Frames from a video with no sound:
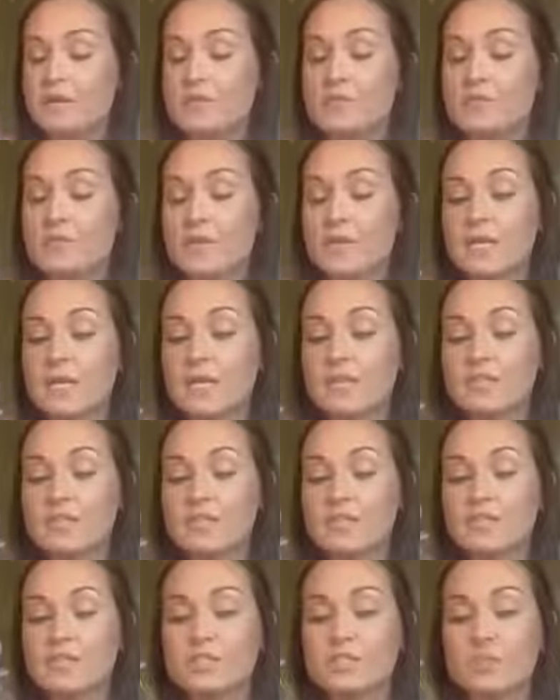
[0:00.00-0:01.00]
you cannot
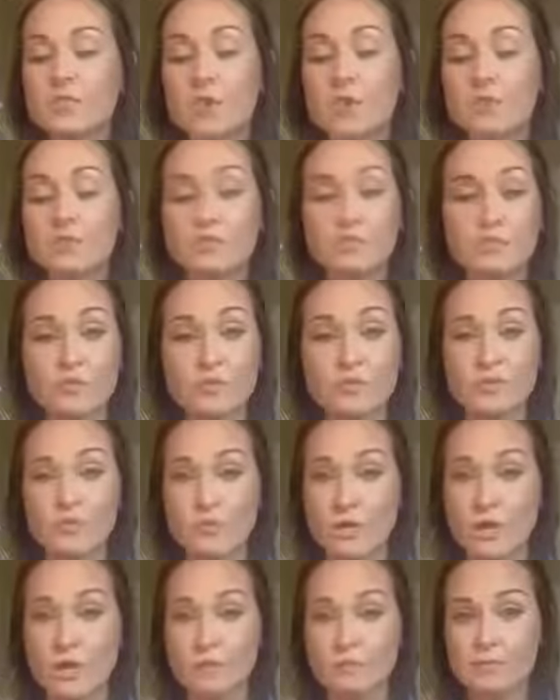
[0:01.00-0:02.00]
just start with 20
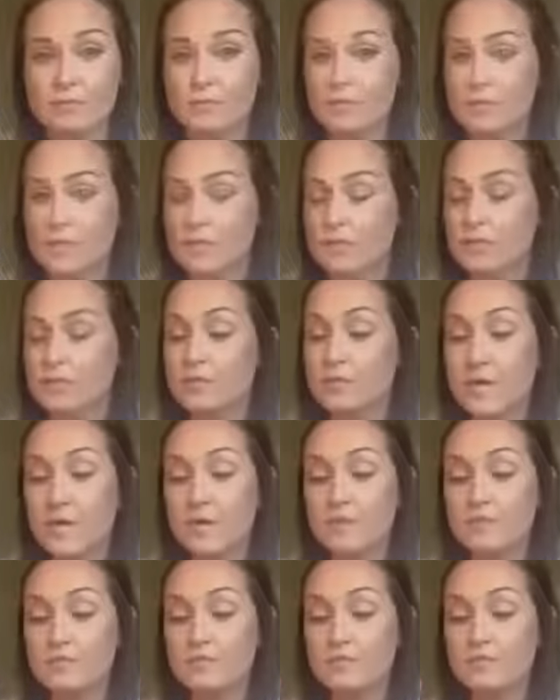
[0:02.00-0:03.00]
drops, okay? You
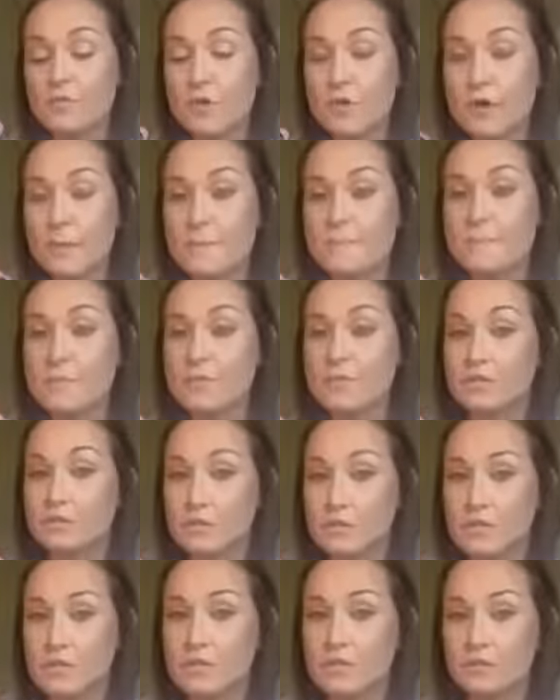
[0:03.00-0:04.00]
can if you want, but you
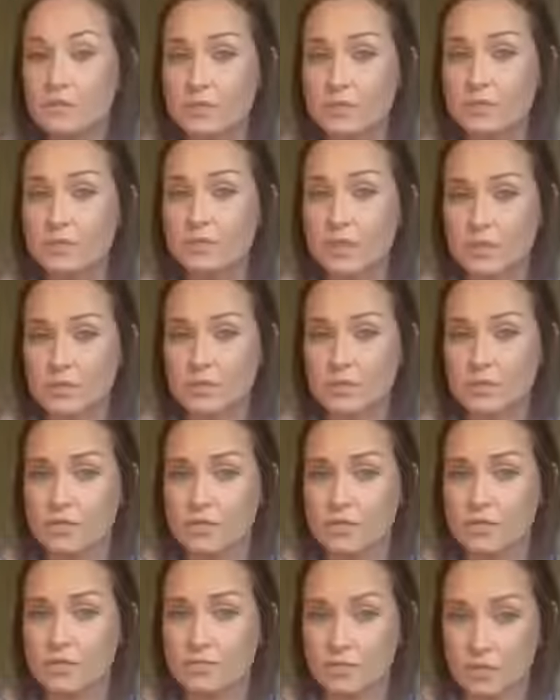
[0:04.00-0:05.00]
may get a little
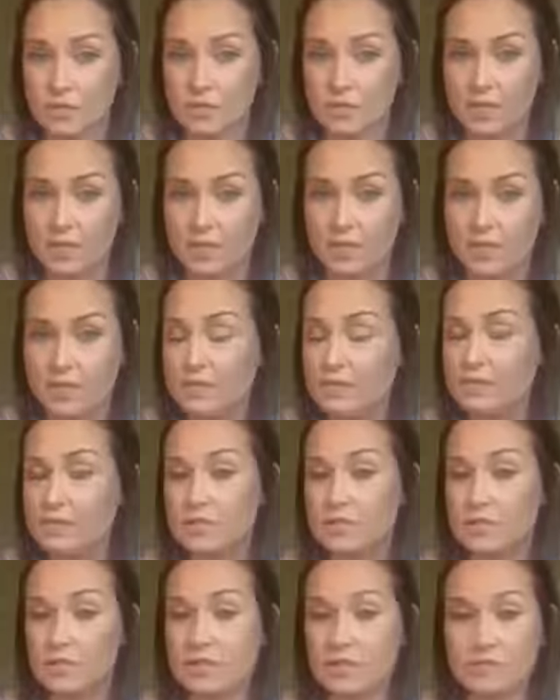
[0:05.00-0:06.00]
nauseous, okay?
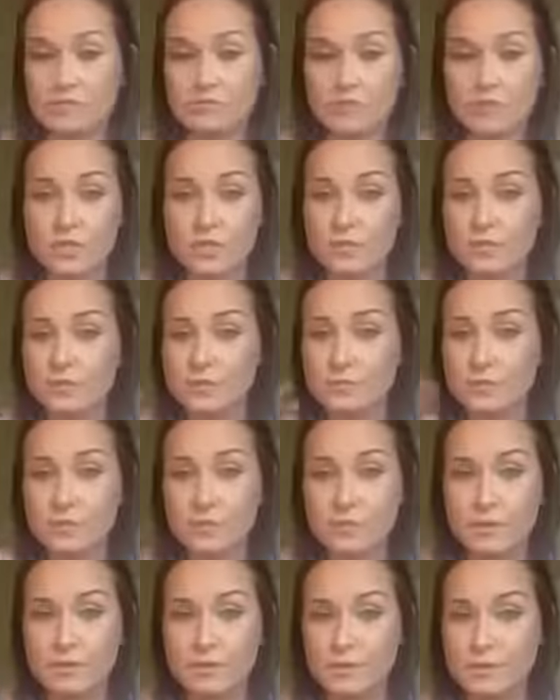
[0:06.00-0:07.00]
Just like drinking too many
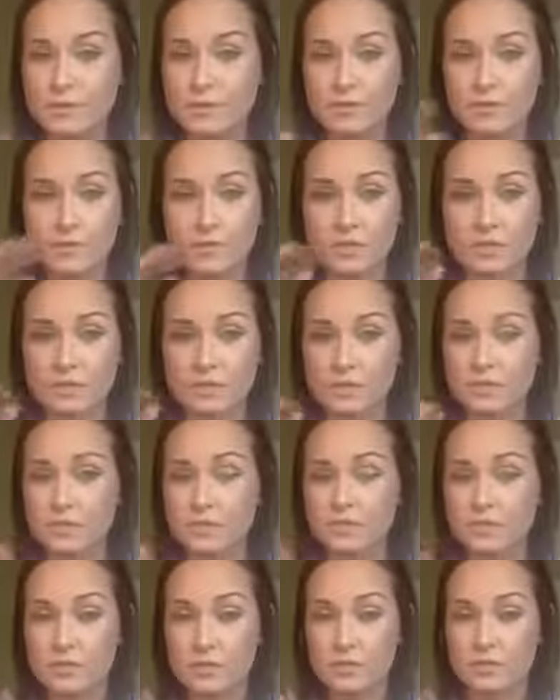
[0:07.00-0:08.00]
beers, you don't do it,
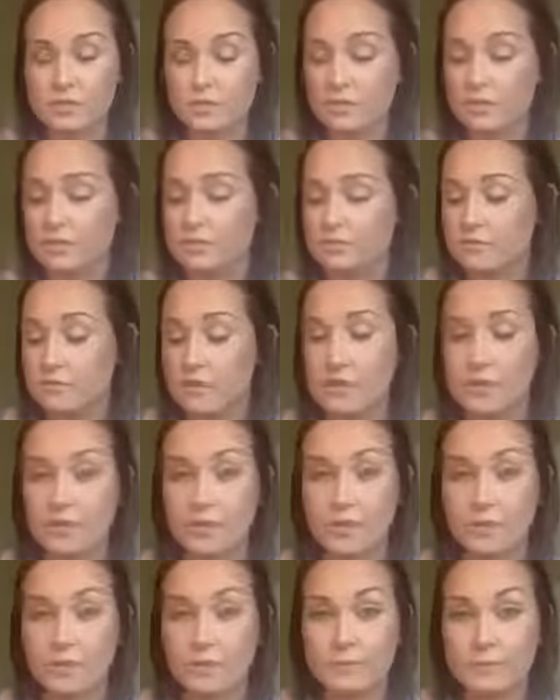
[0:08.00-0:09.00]
you start slow, you work your
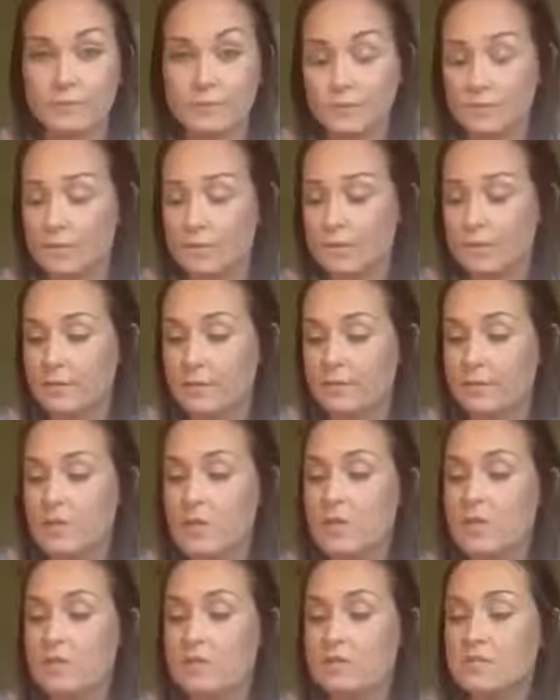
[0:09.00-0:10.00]
way up to it, okay?
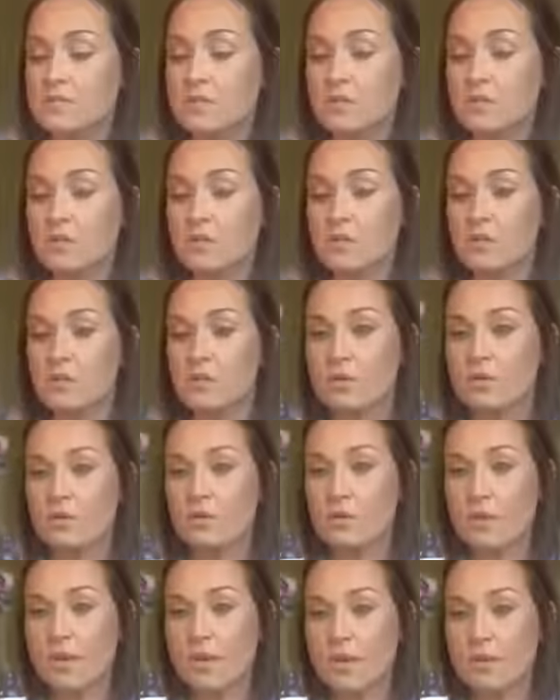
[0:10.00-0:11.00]
So
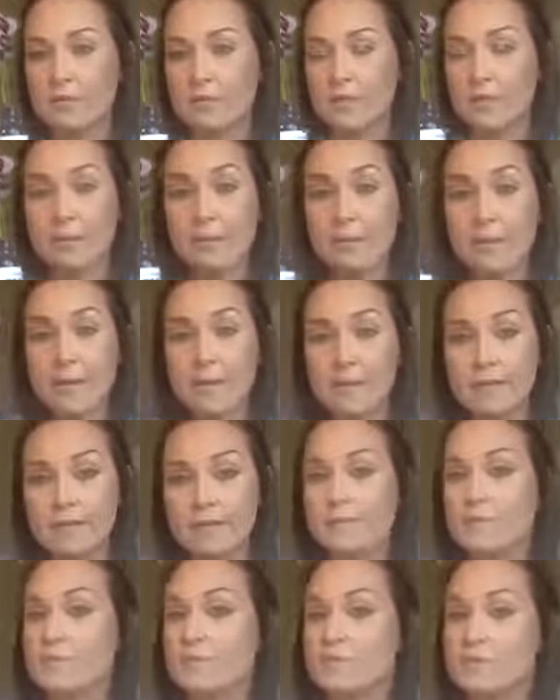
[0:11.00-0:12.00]
what I
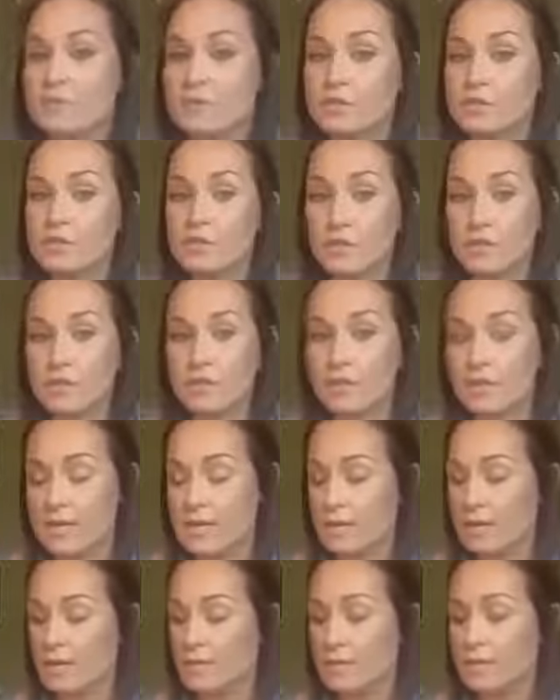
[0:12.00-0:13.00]
recommend if you're starting
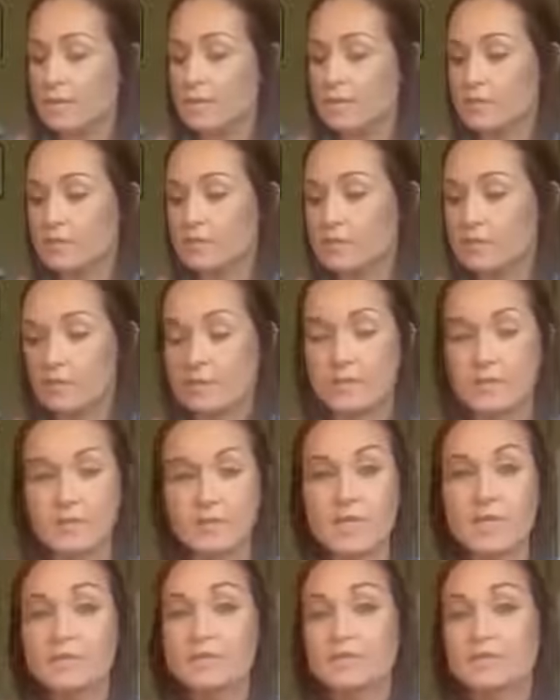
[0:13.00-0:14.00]
out, because your body
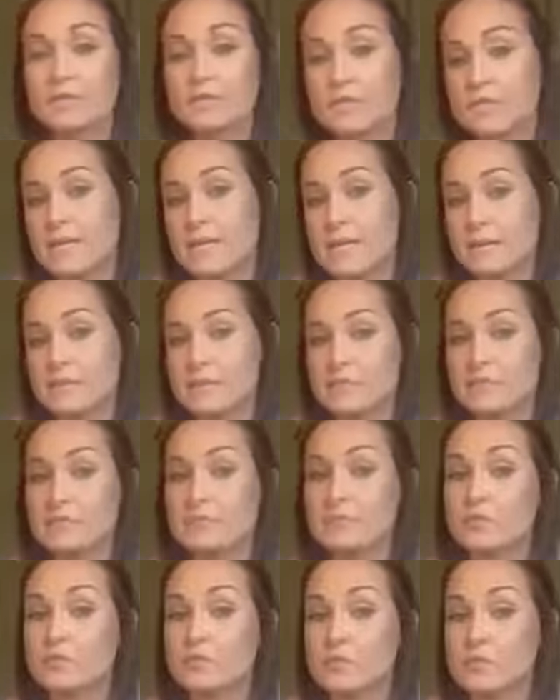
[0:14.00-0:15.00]
has to adapt to
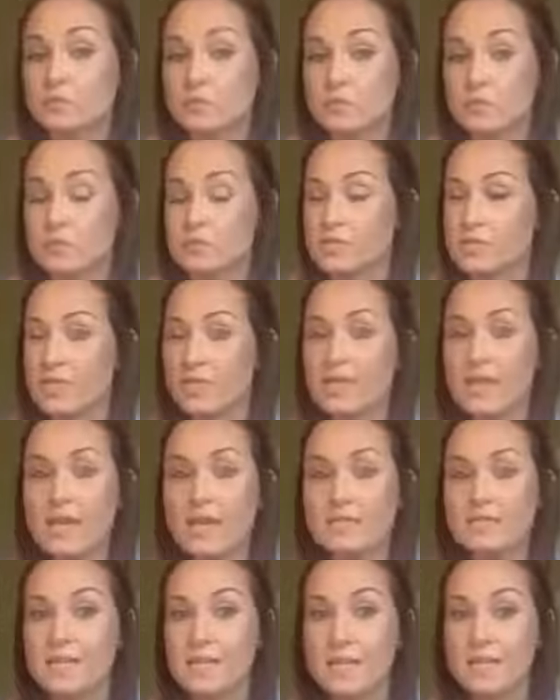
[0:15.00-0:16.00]
the receptors, it
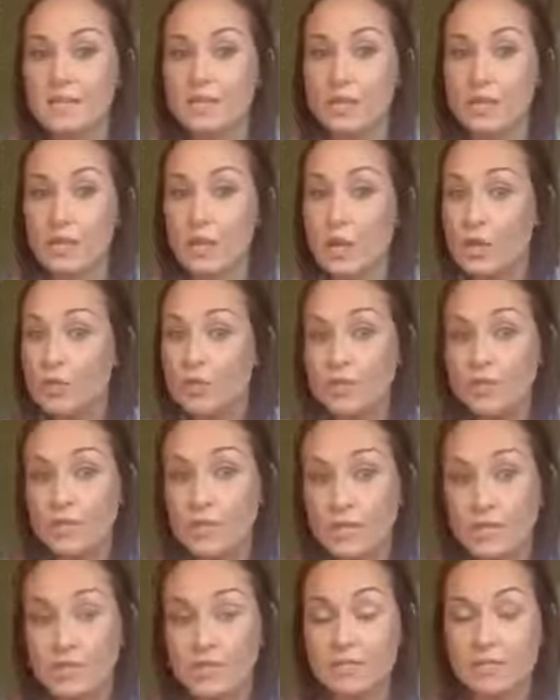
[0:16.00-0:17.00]
has had nothing
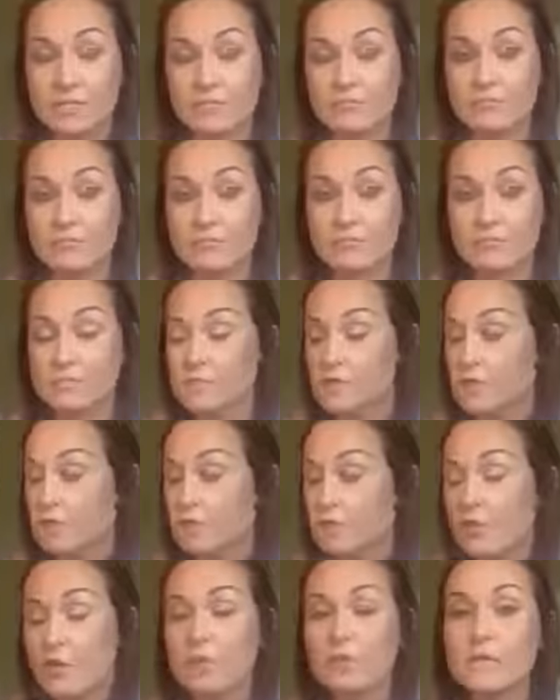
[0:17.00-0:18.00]
in it
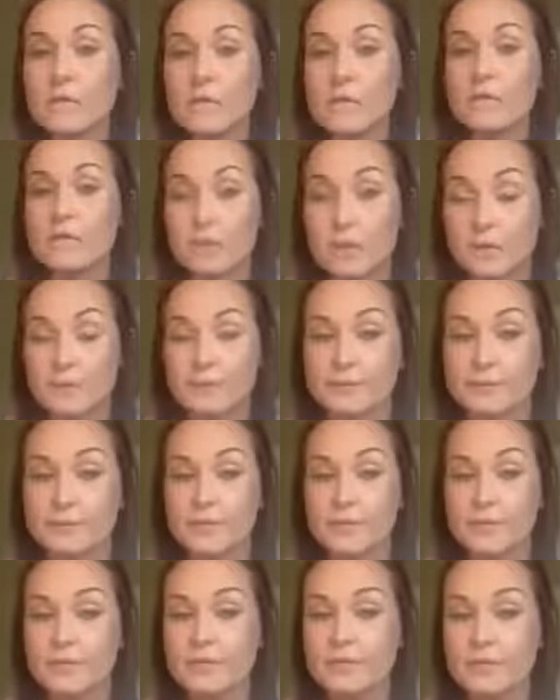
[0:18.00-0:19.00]
your whole life
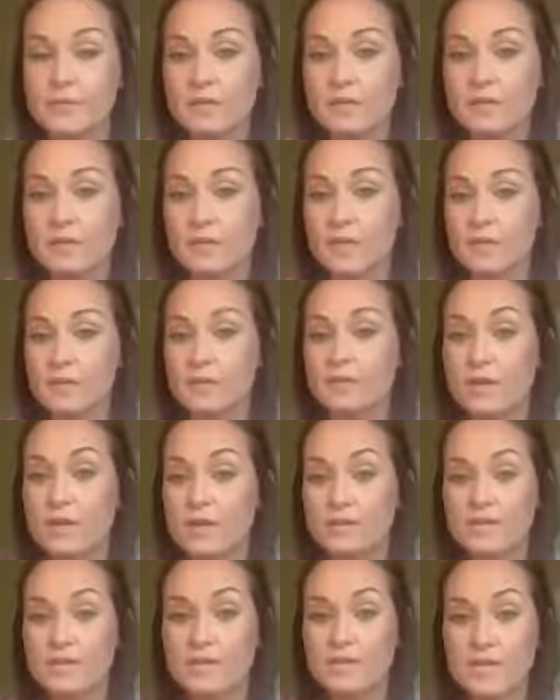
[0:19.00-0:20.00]
probably. Okay, you've
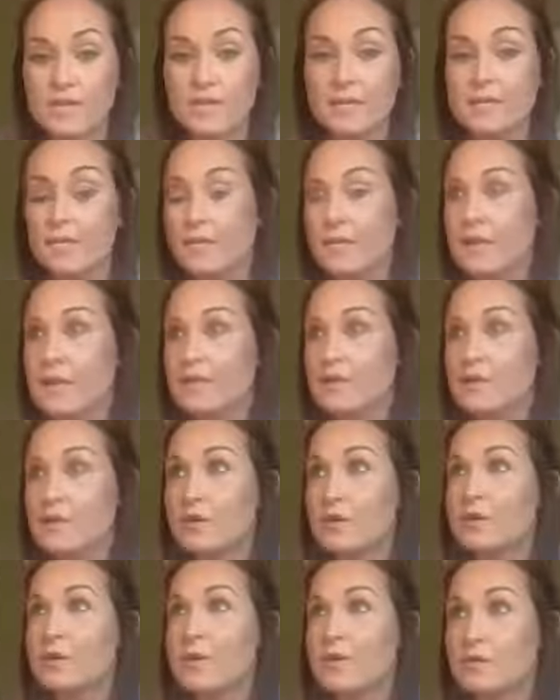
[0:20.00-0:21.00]
had these
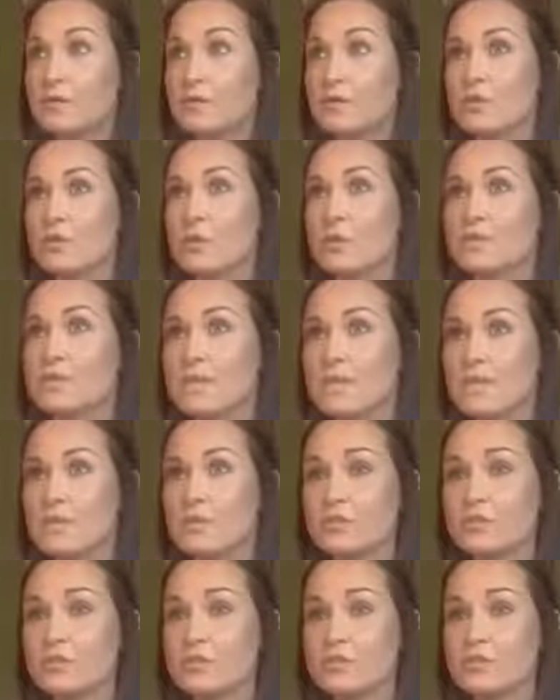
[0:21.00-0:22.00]
endocannabinoids in
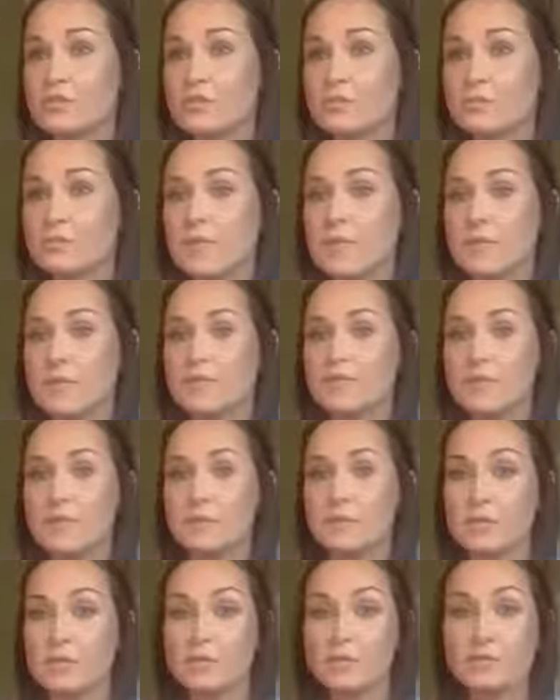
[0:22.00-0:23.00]
your system. They have
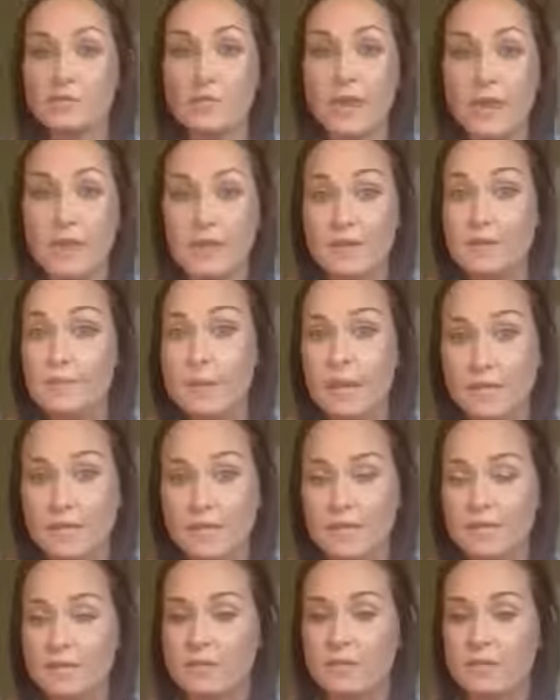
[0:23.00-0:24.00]
not been fed by
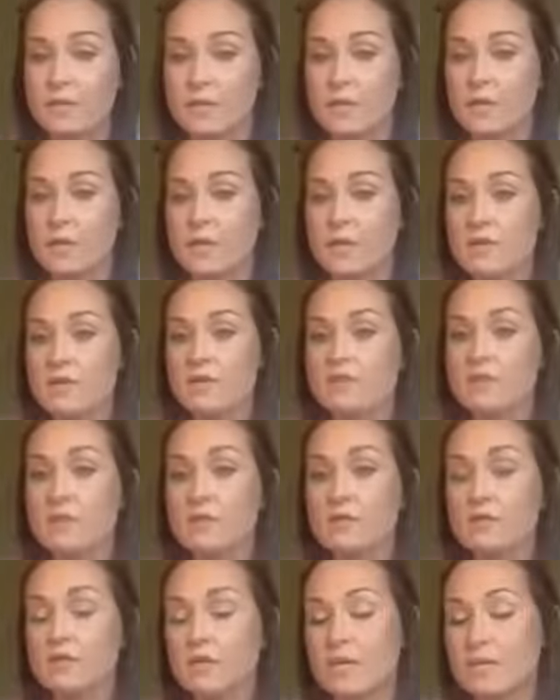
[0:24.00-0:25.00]
anything.
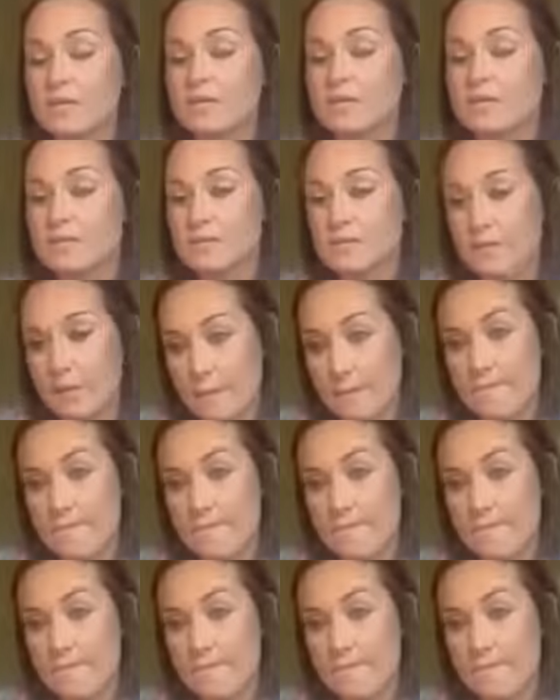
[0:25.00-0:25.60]
So let's